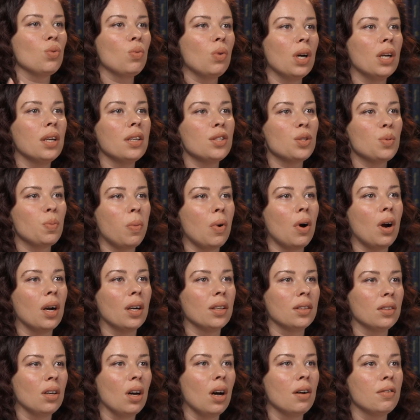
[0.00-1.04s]
what is
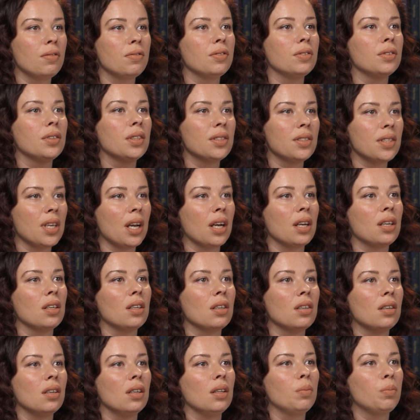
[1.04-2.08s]
part of the
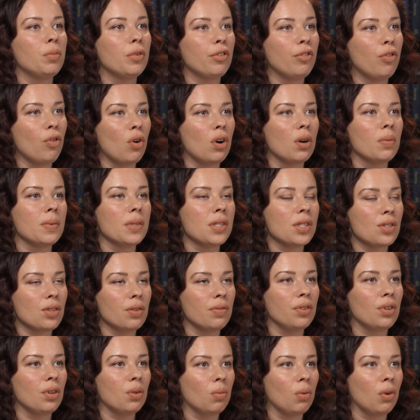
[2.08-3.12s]
technical performance
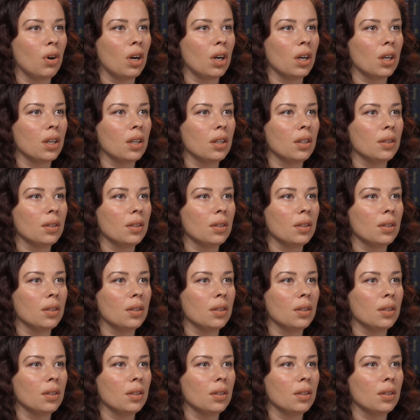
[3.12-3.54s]
of your work?